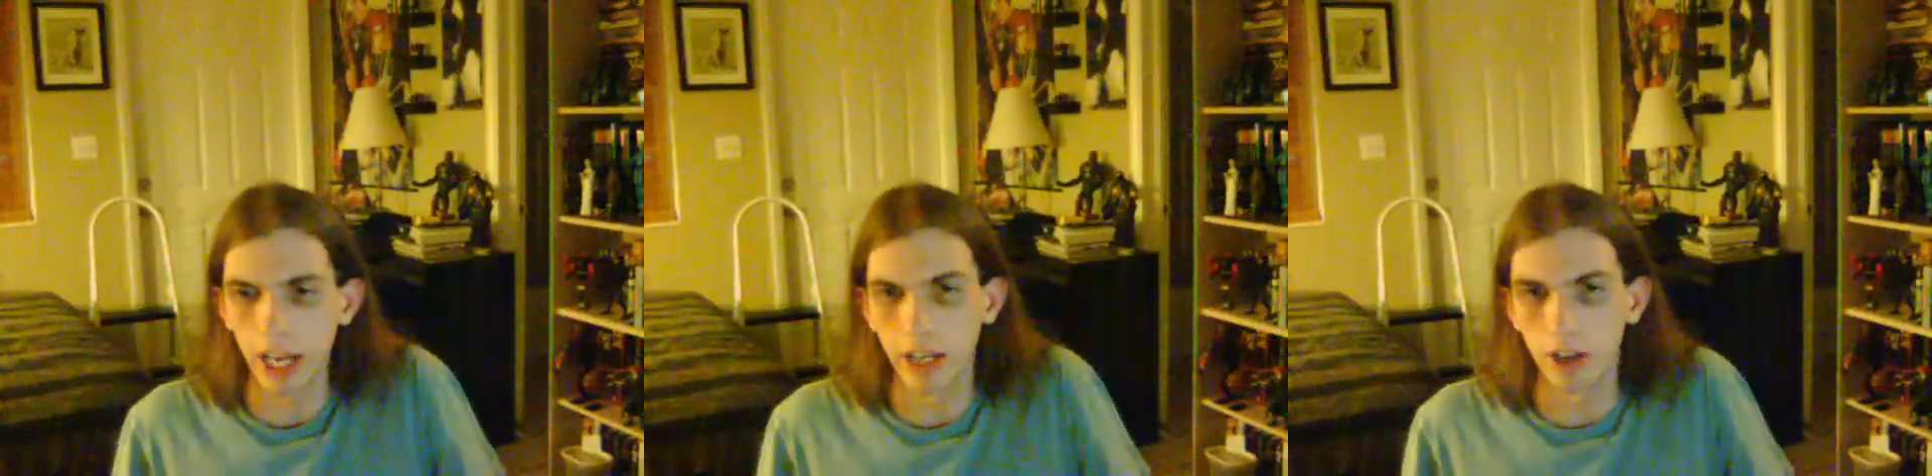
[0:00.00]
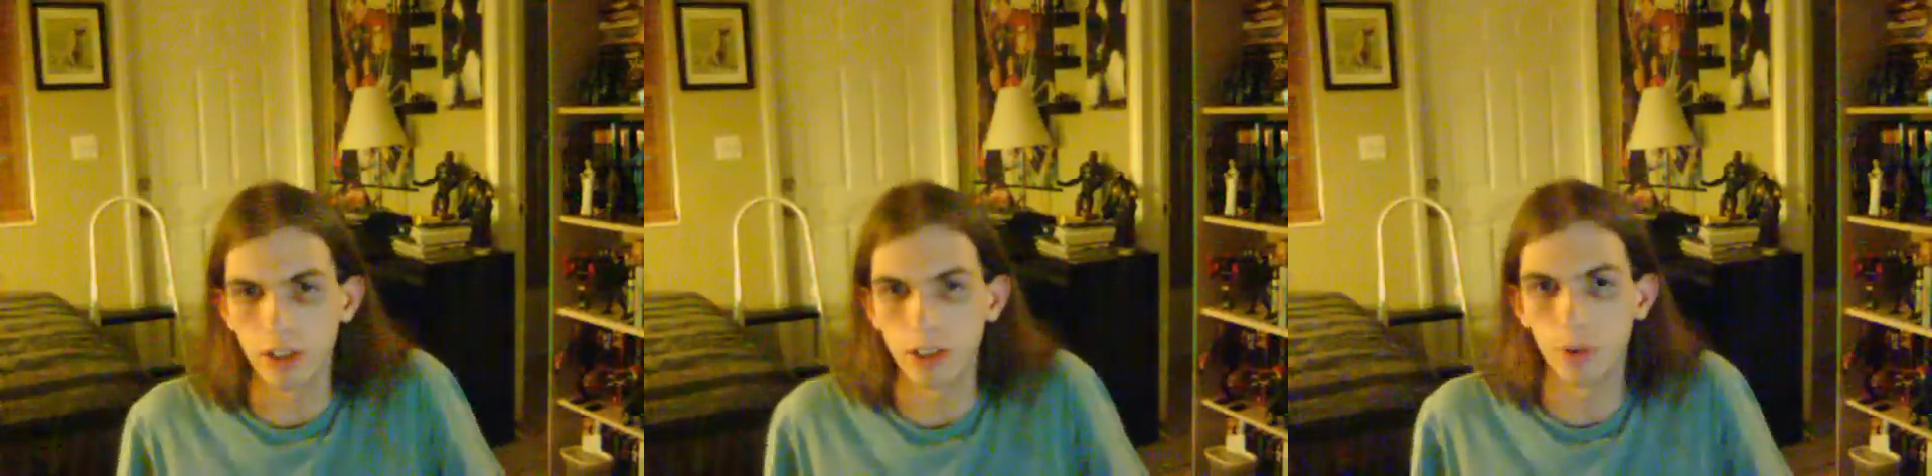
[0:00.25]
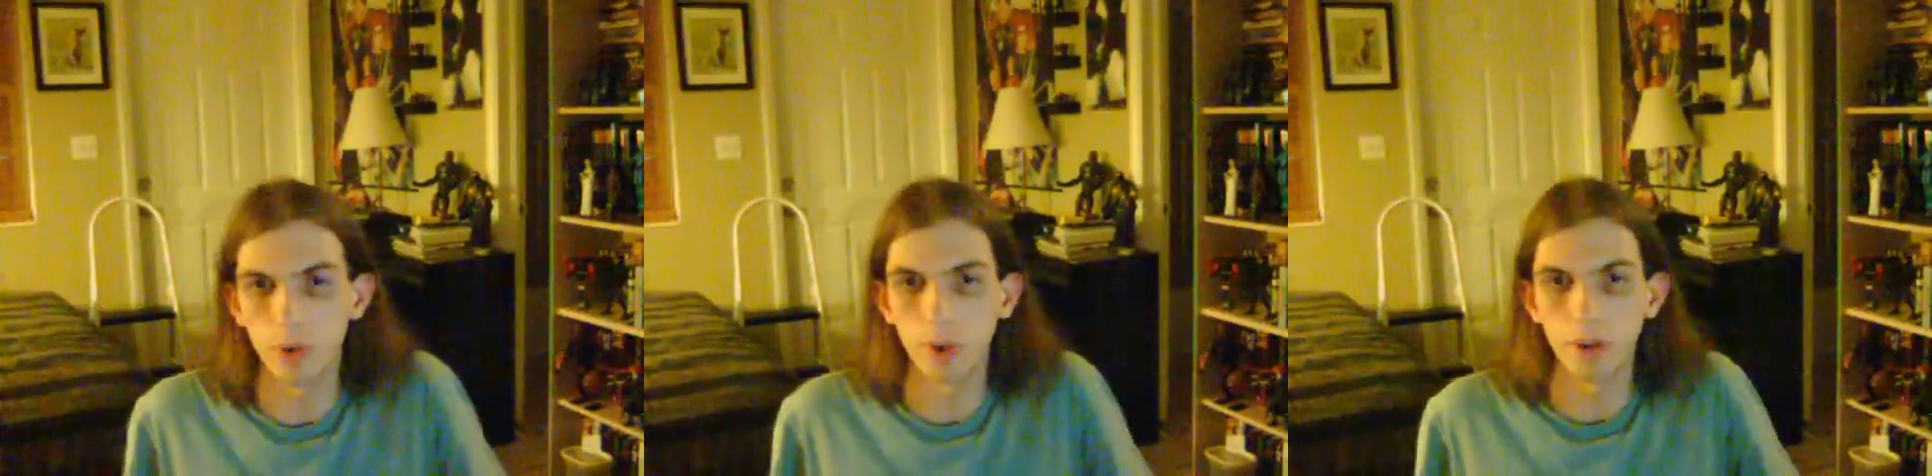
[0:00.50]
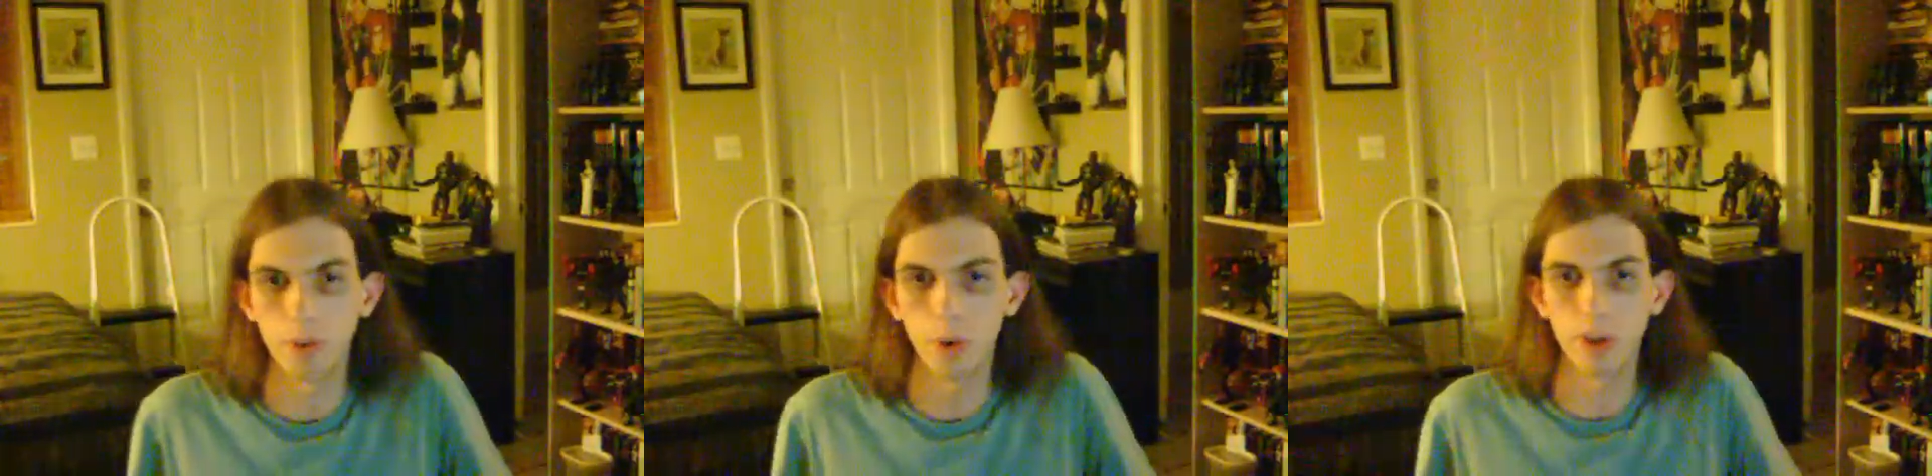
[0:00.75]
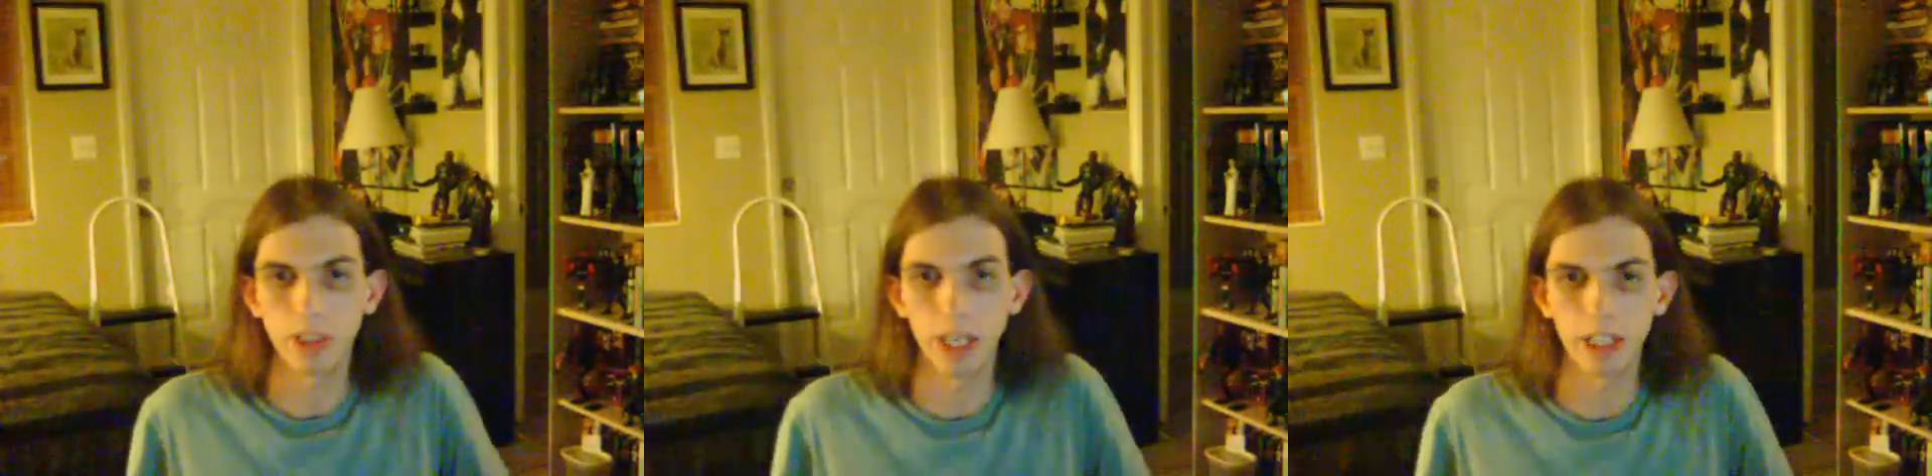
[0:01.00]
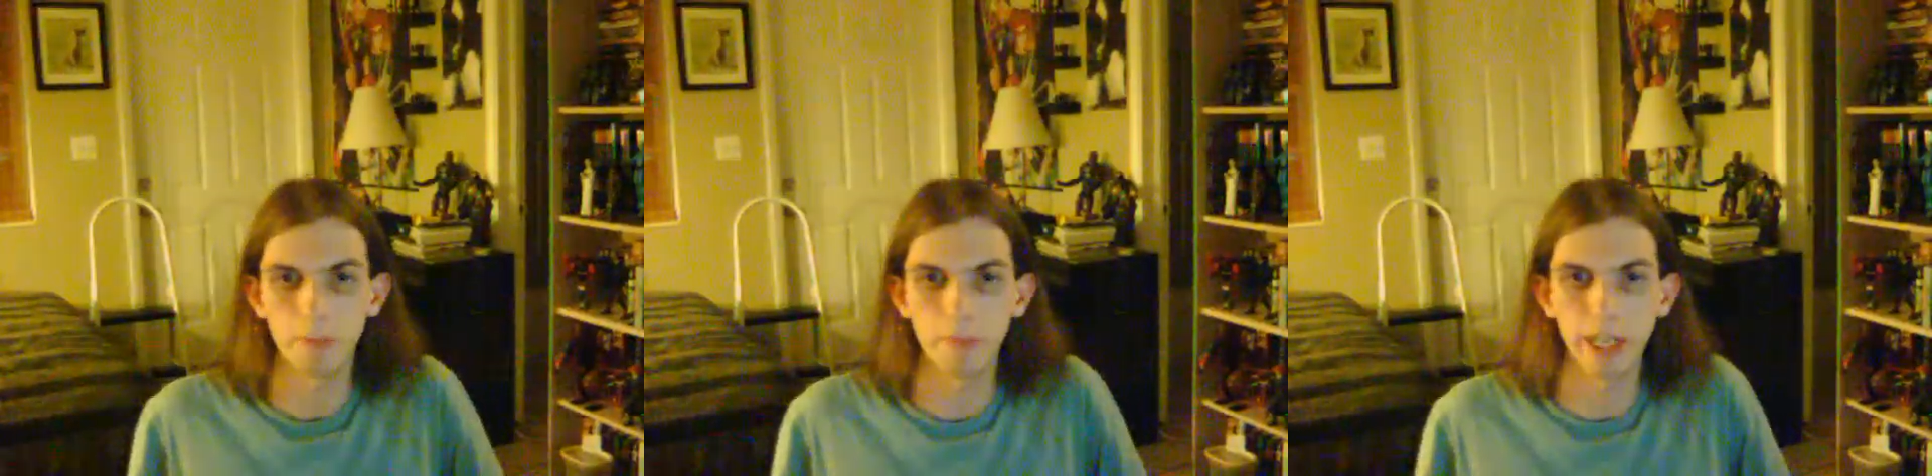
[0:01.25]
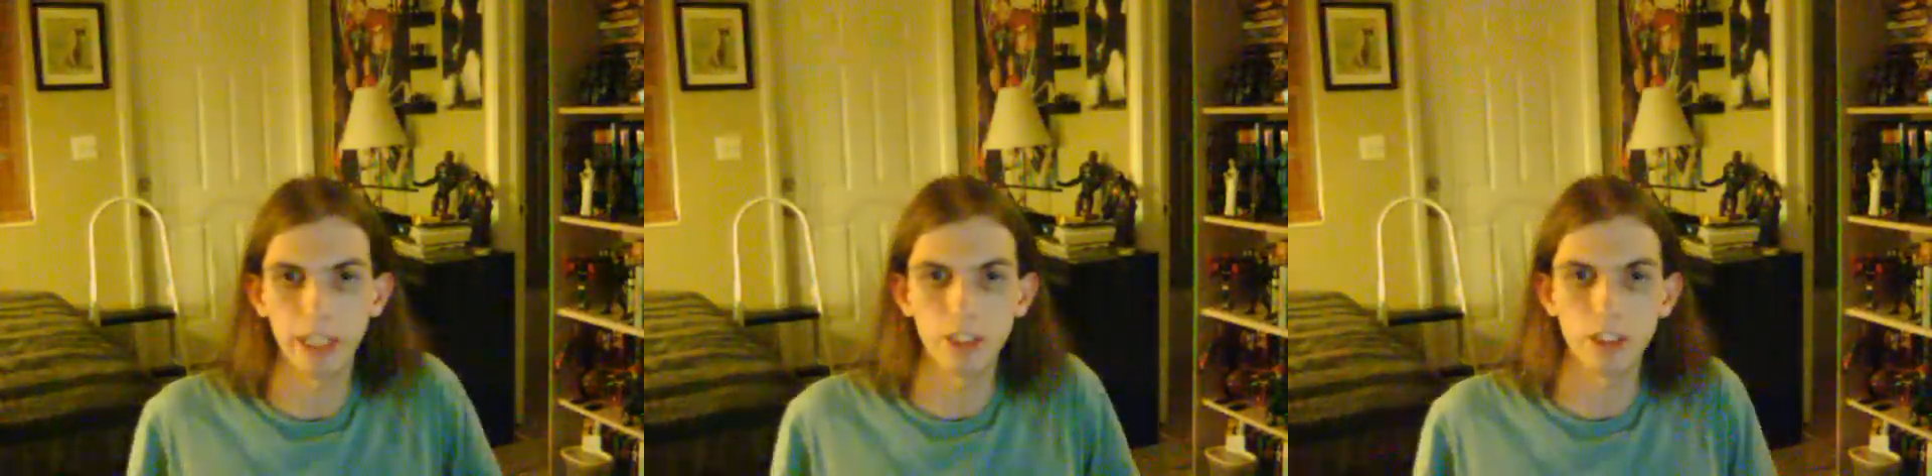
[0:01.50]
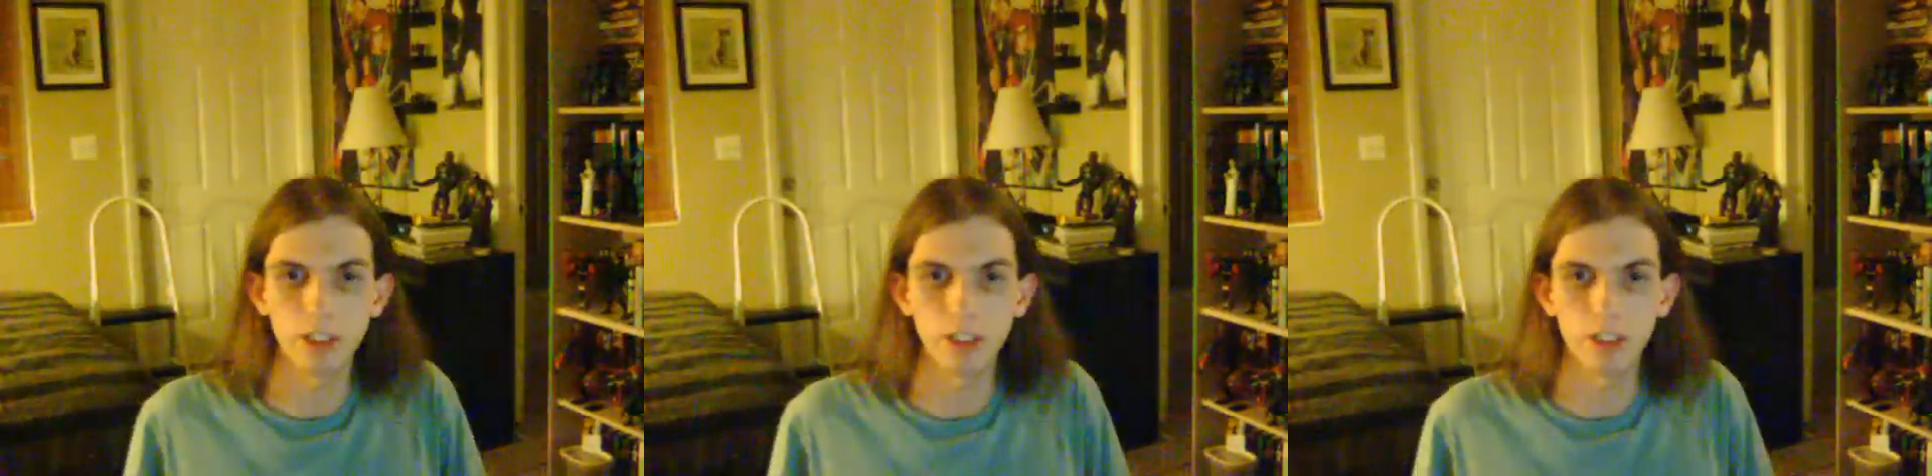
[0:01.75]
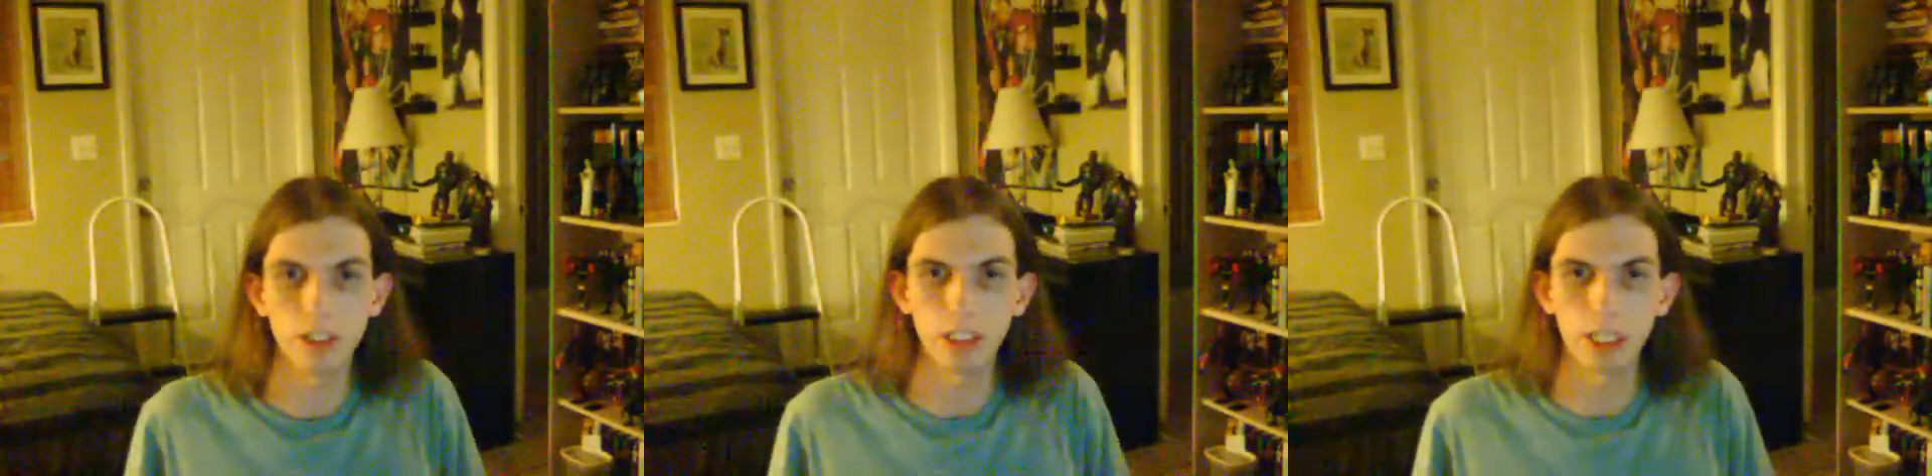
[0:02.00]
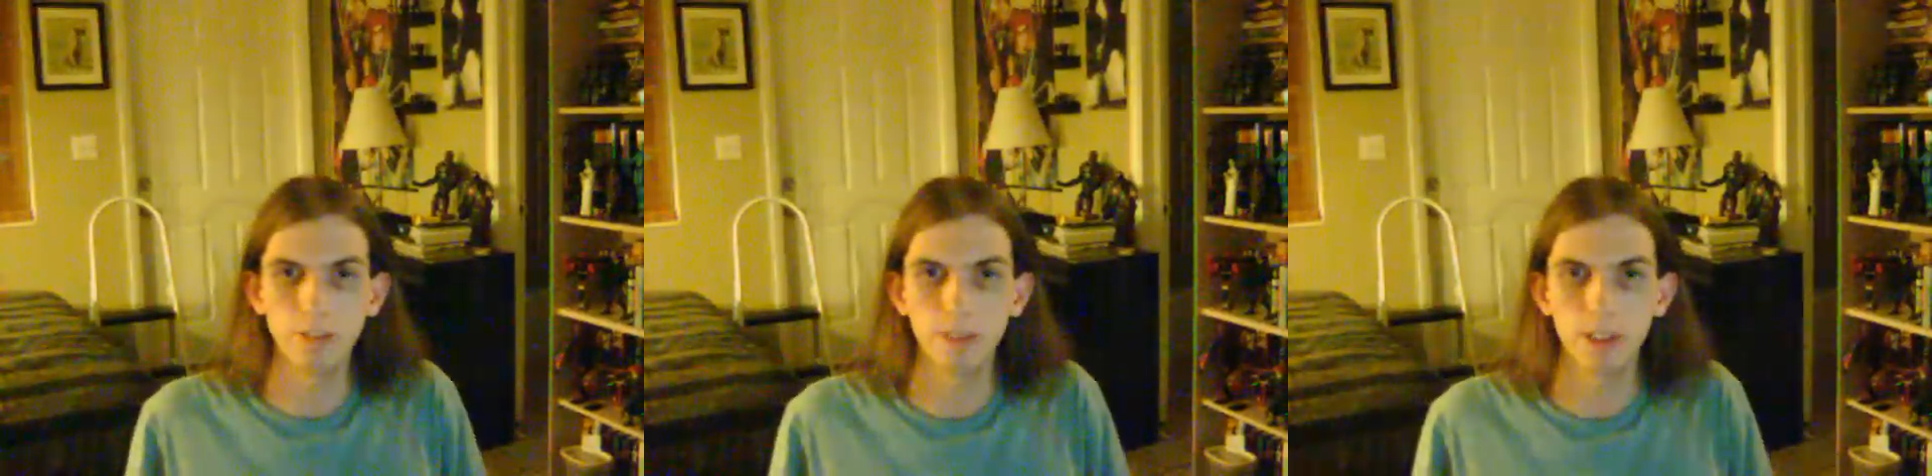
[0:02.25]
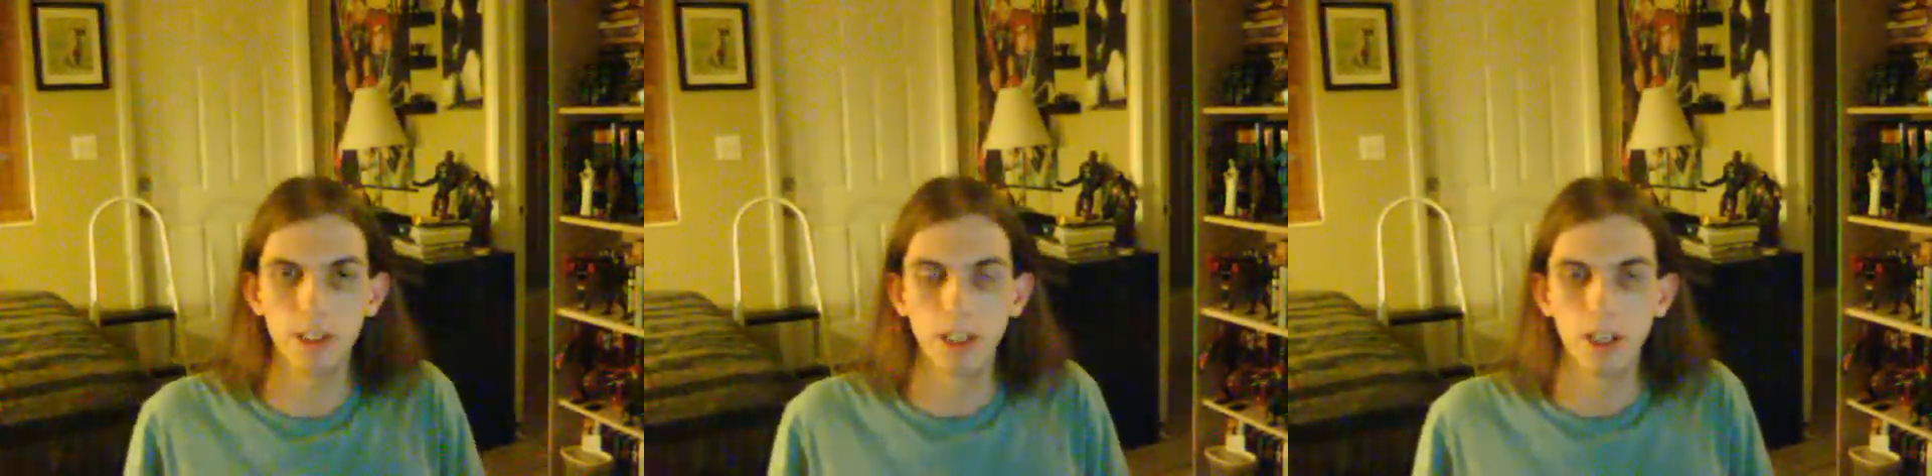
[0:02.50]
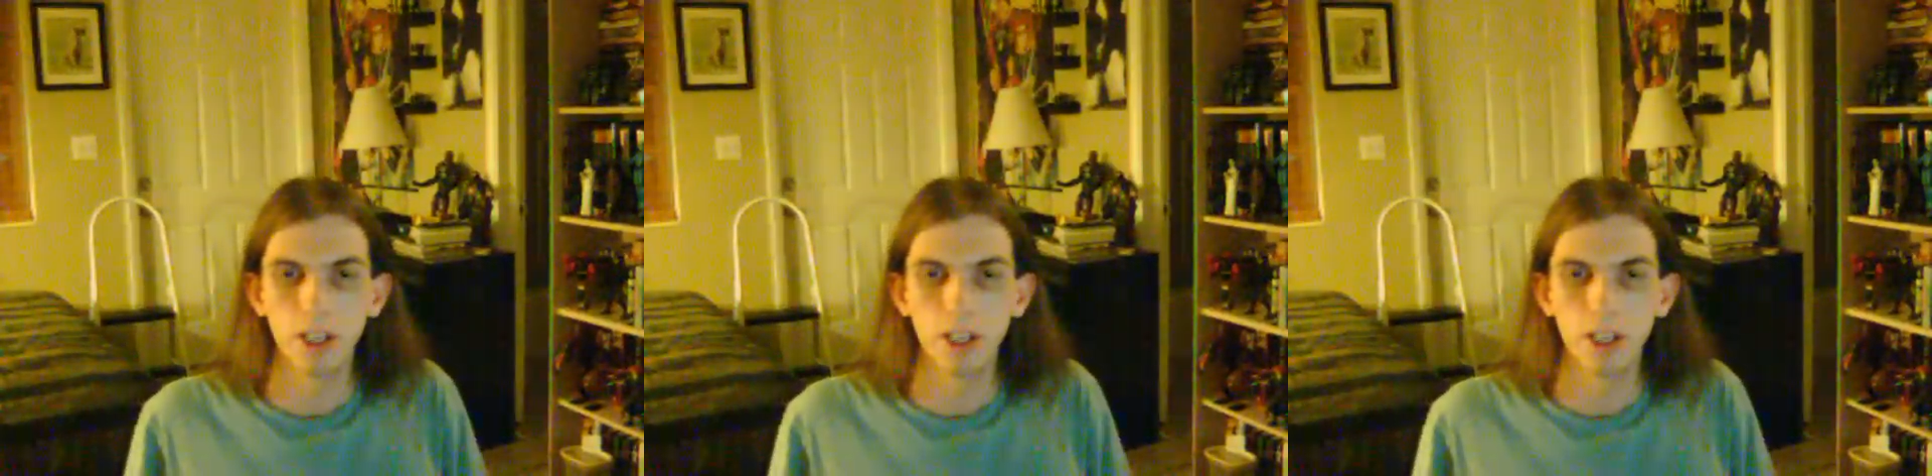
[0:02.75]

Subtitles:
It also, of course, had a major shift.